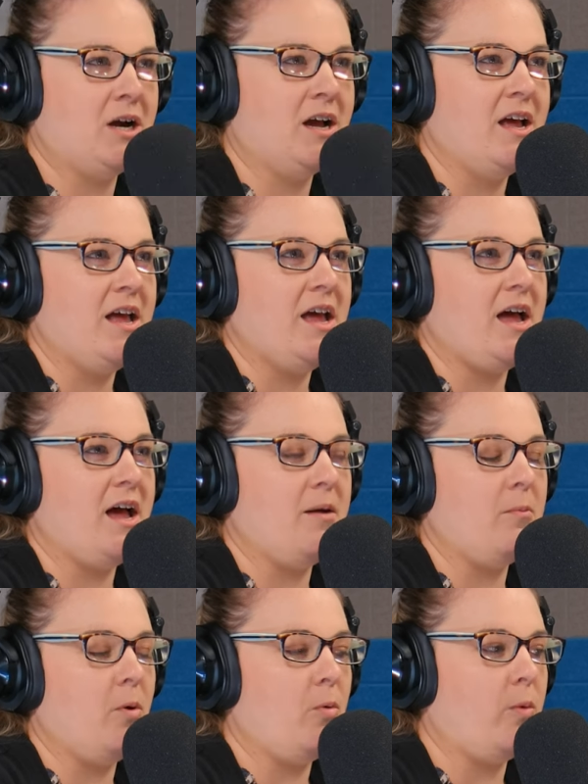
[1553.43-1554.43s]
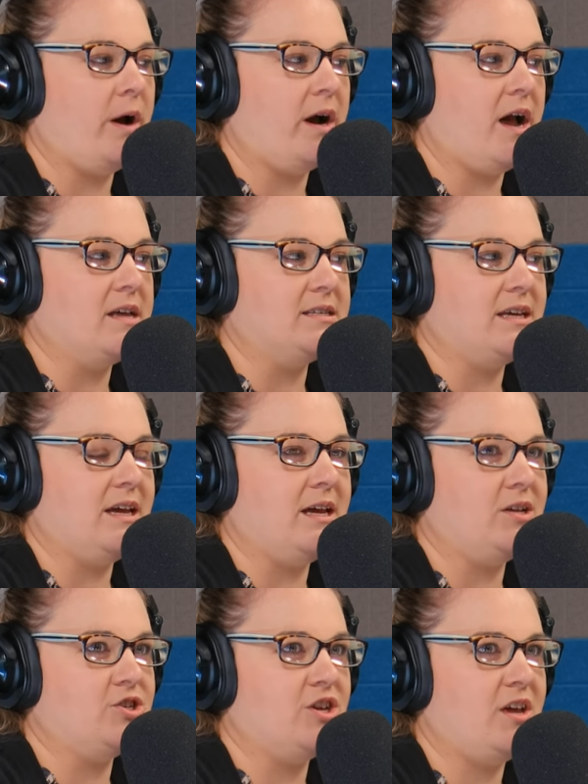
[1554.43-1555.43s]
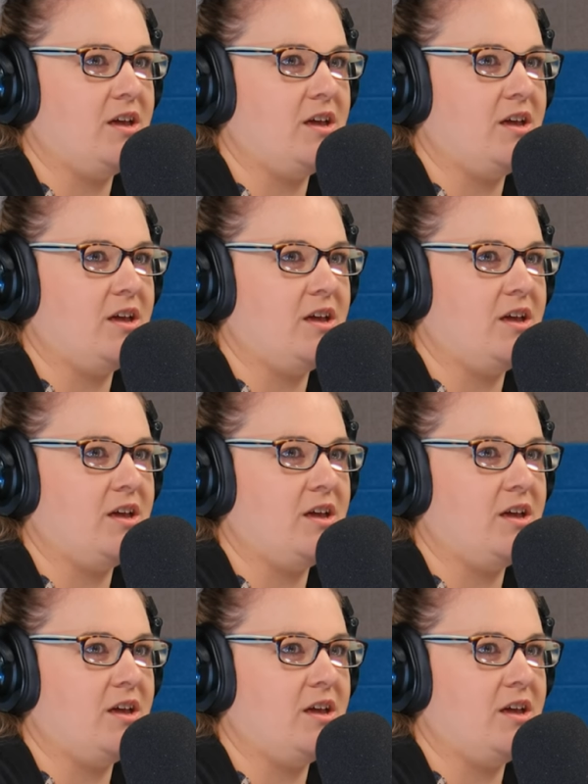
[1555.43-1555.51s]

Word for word: mm-hmm. Whereas each